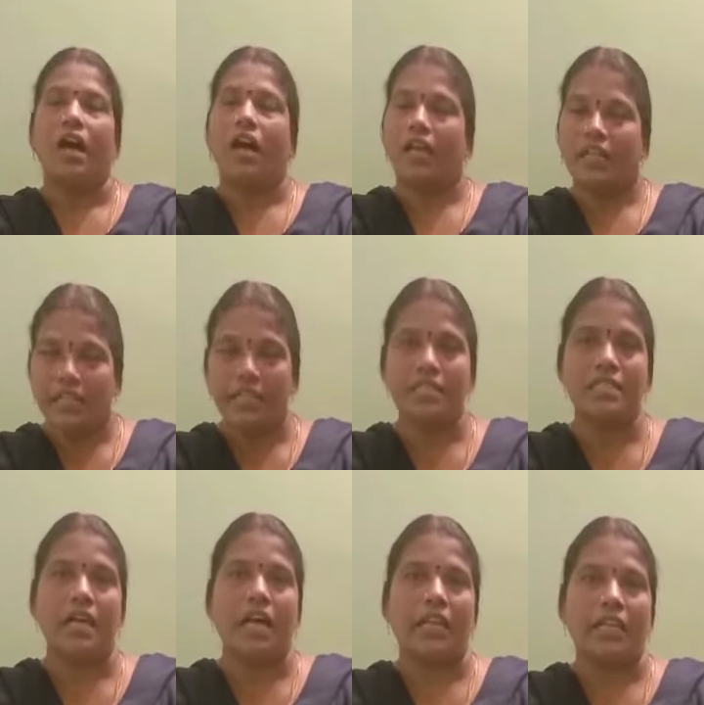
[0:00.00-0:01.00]
Our
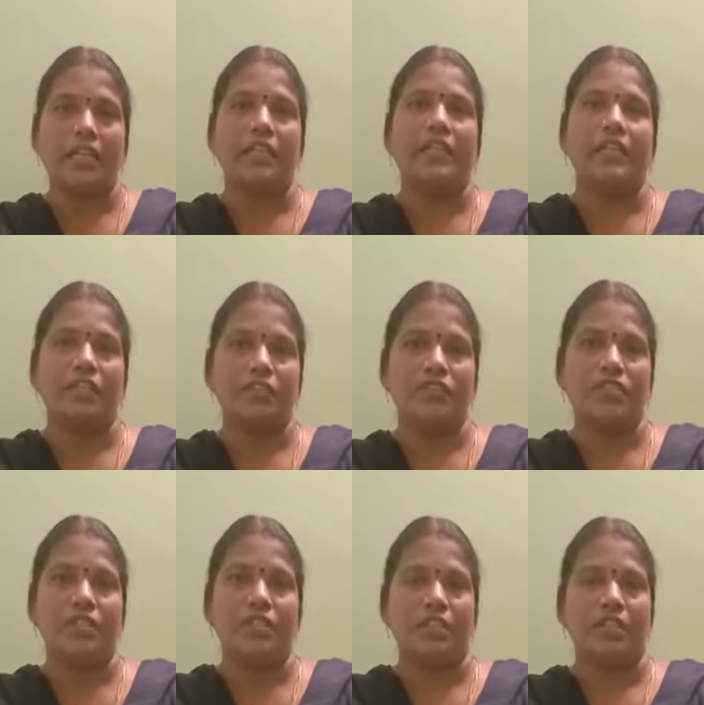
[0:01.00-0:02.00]
kids are really
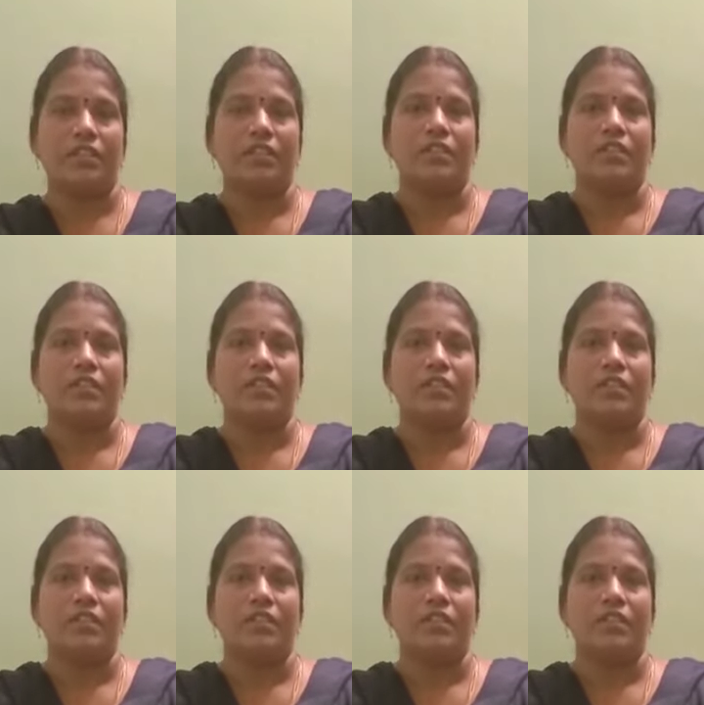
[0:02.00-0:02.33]
gifted